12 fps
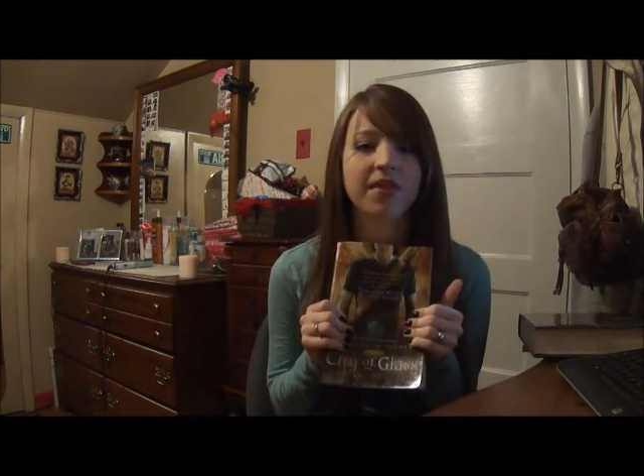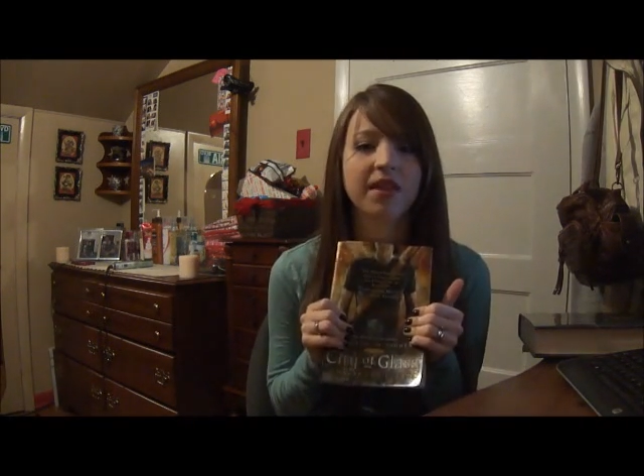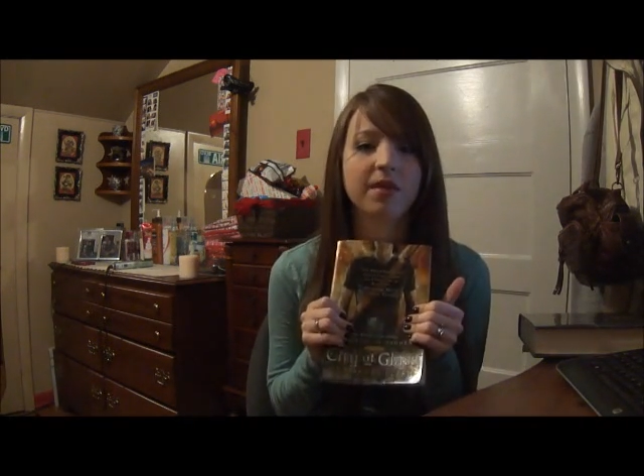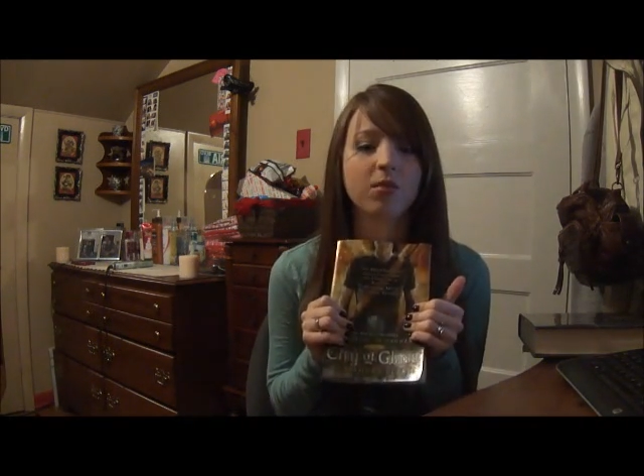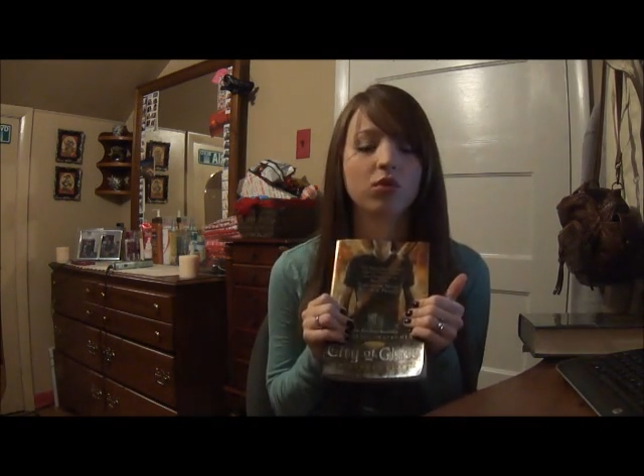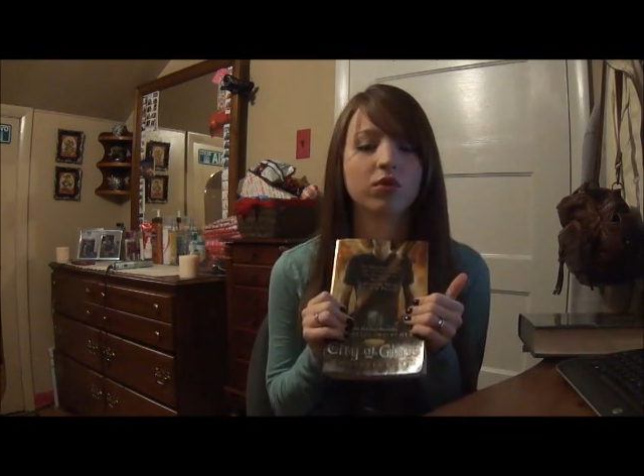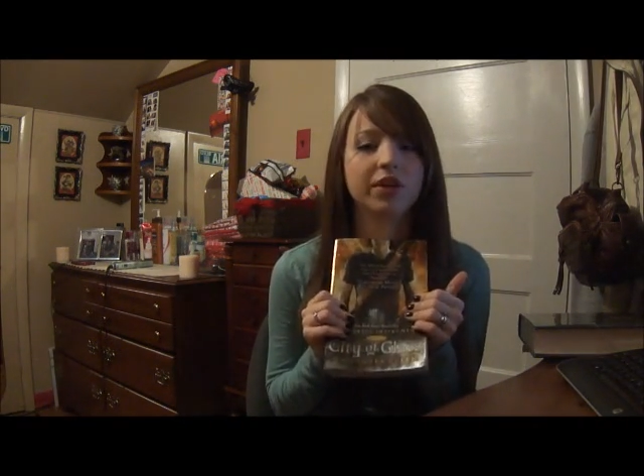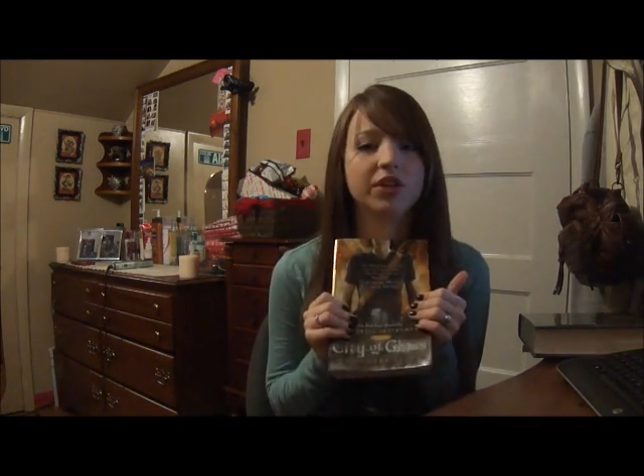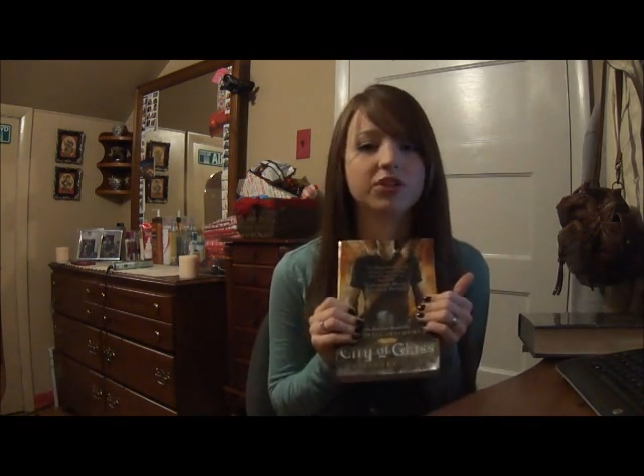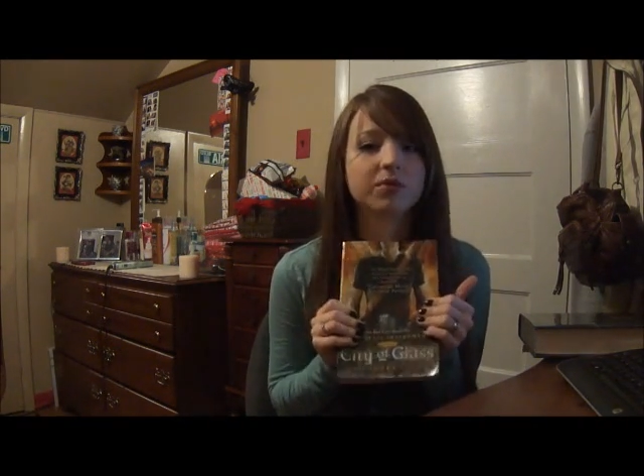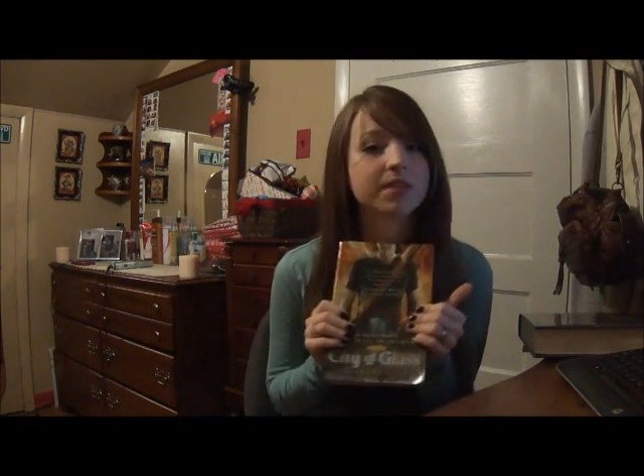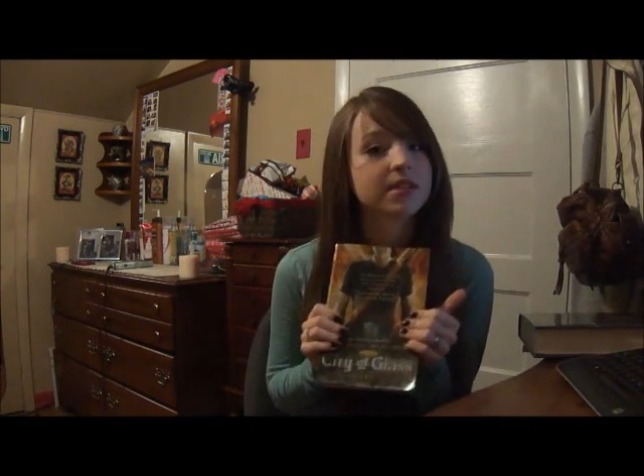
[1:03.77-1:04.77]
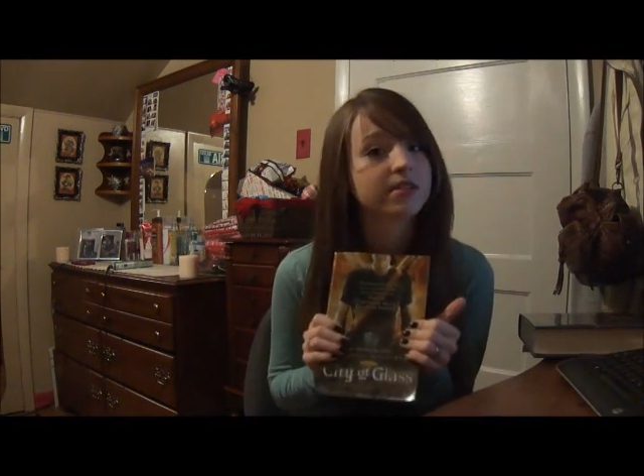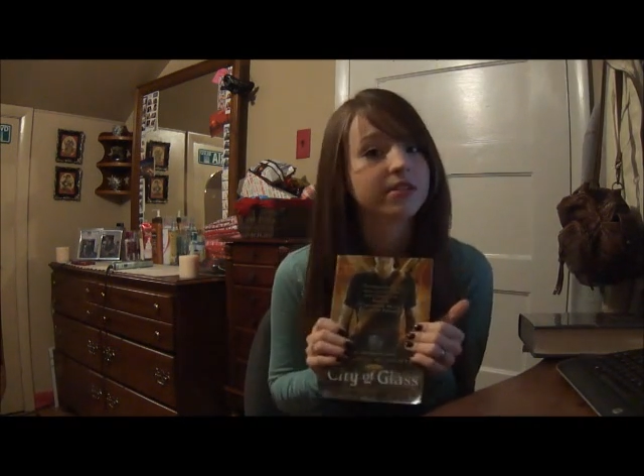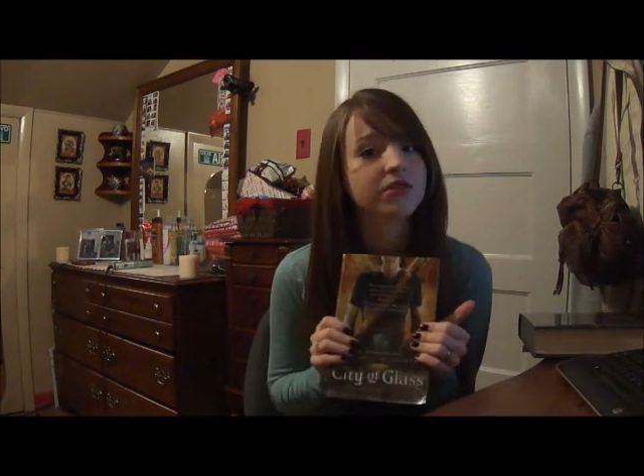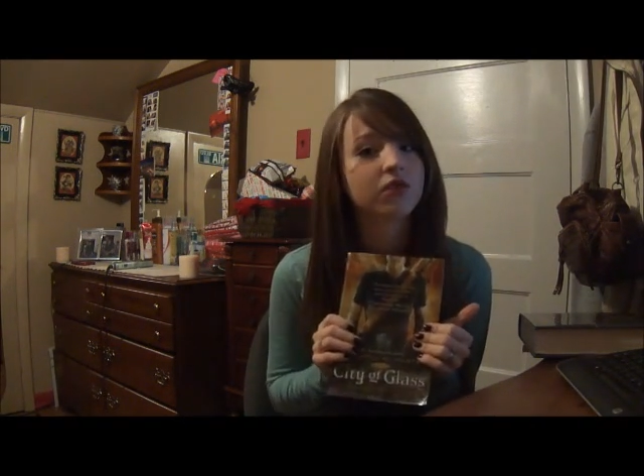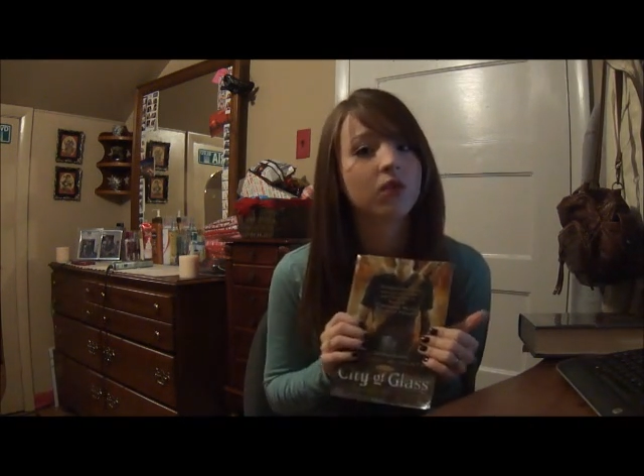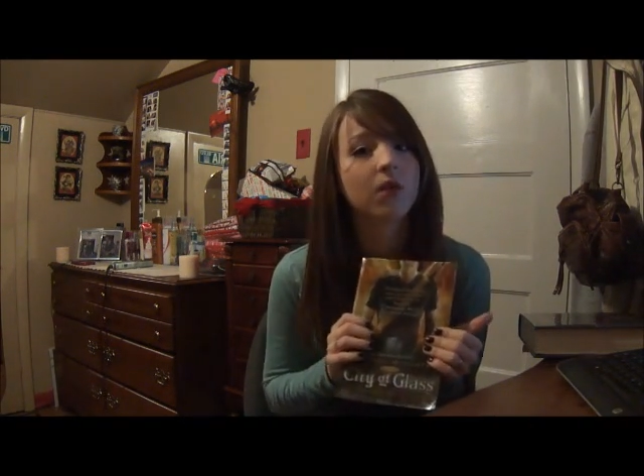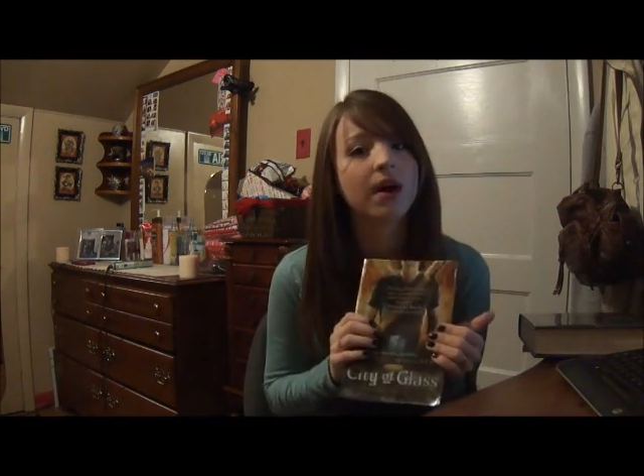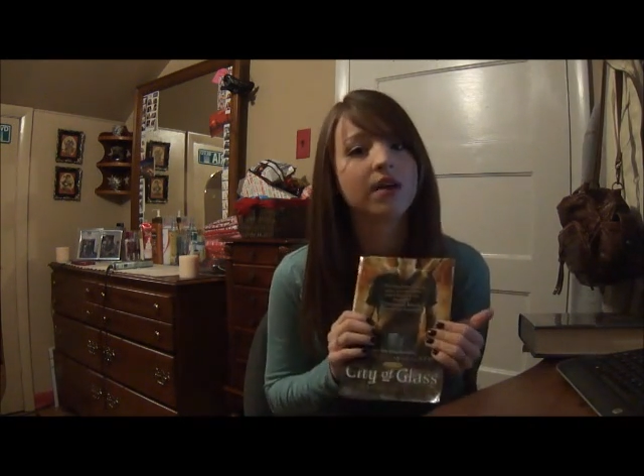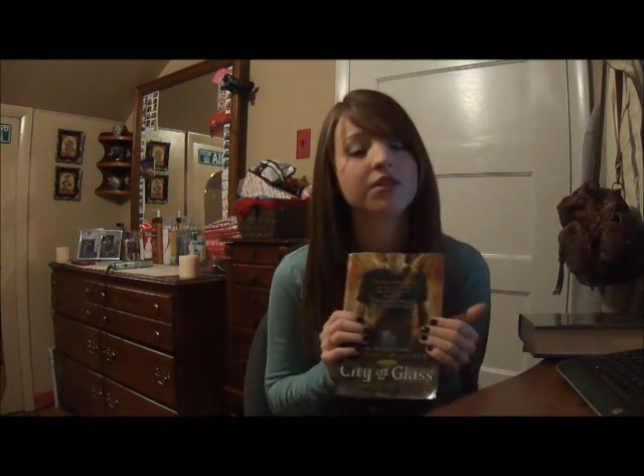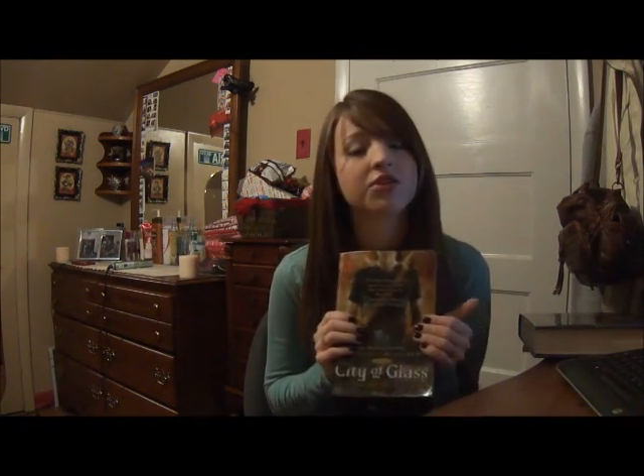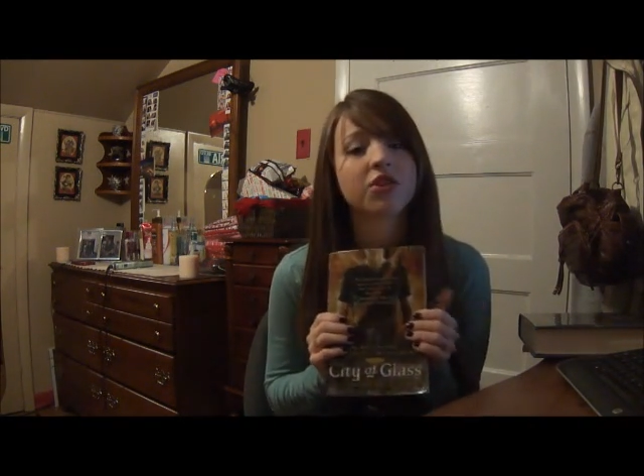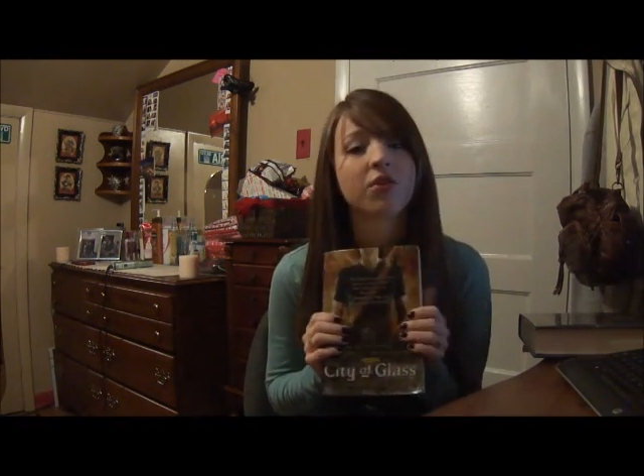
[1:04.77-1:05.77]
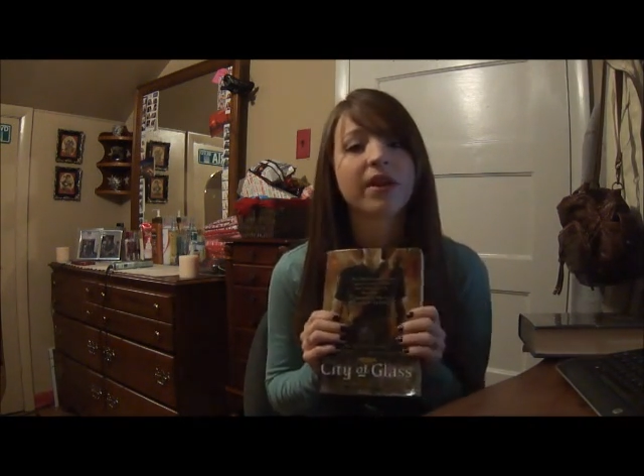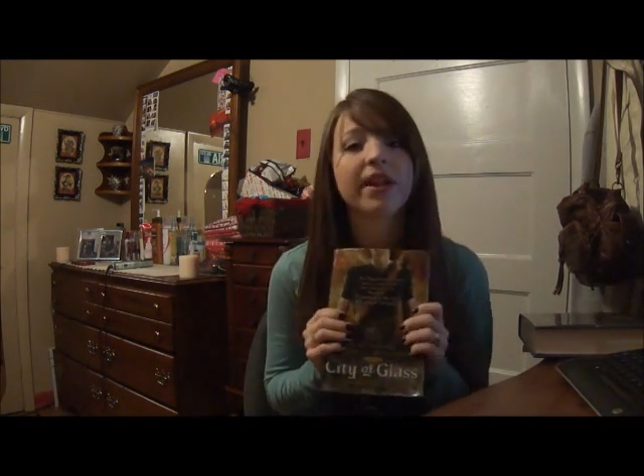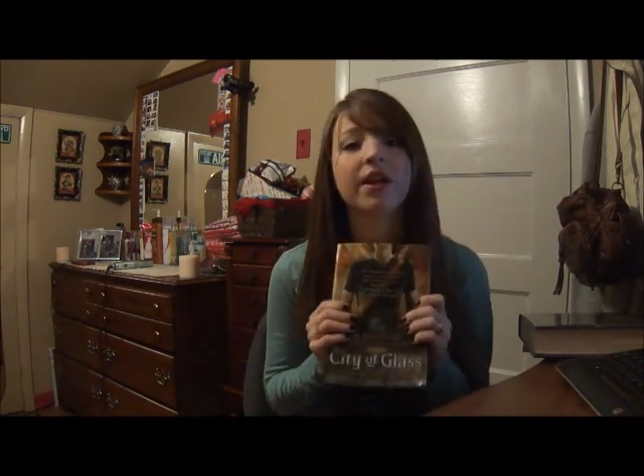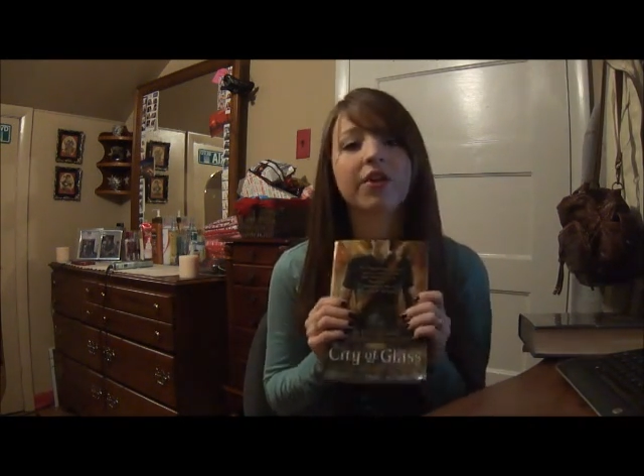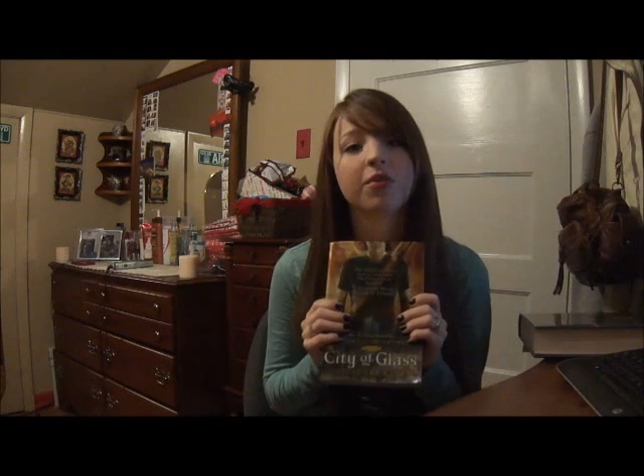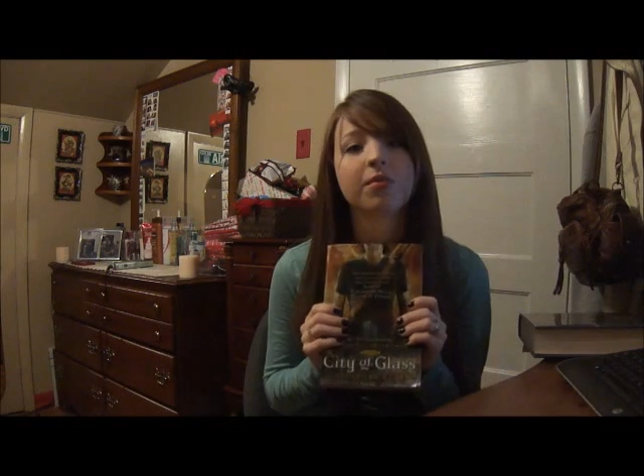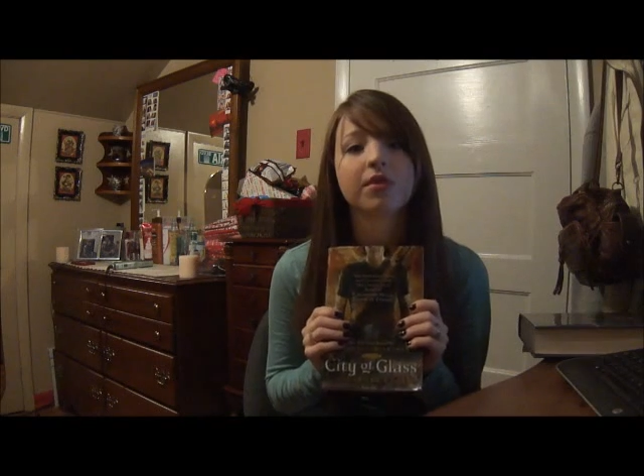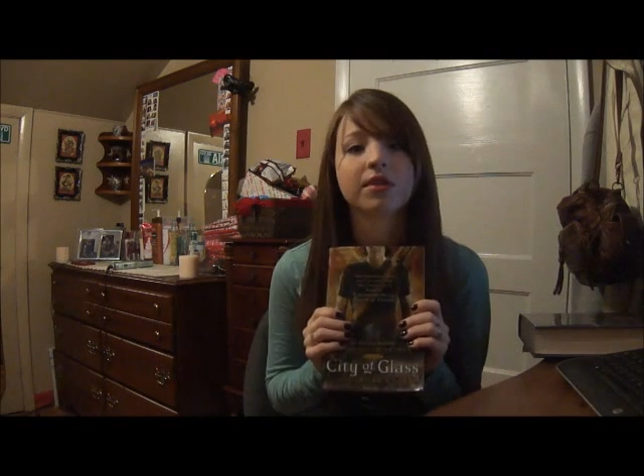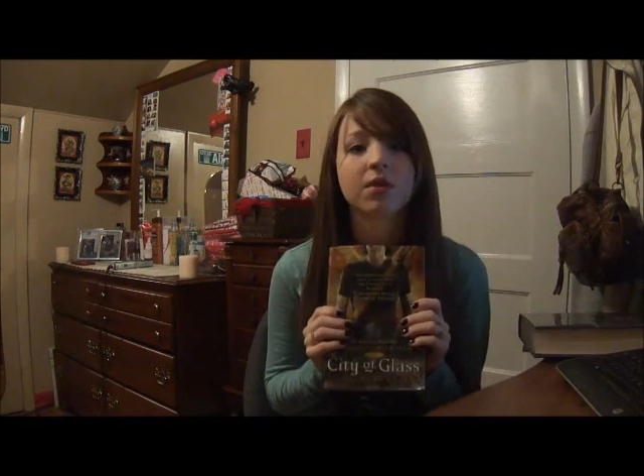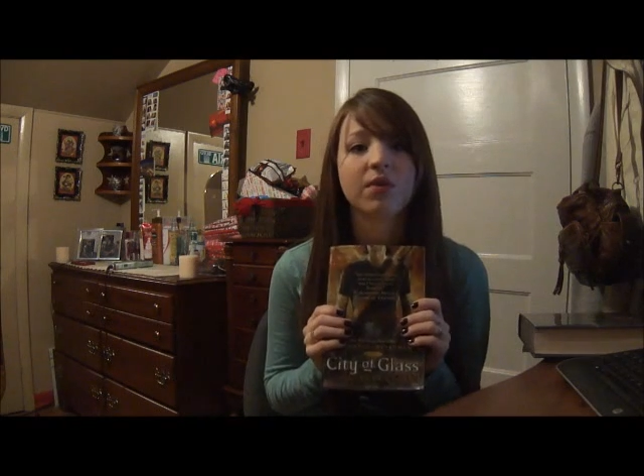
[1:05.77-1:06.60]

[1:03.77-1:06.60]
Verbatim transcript: the Mortal Instruments series for a while and start reading other books.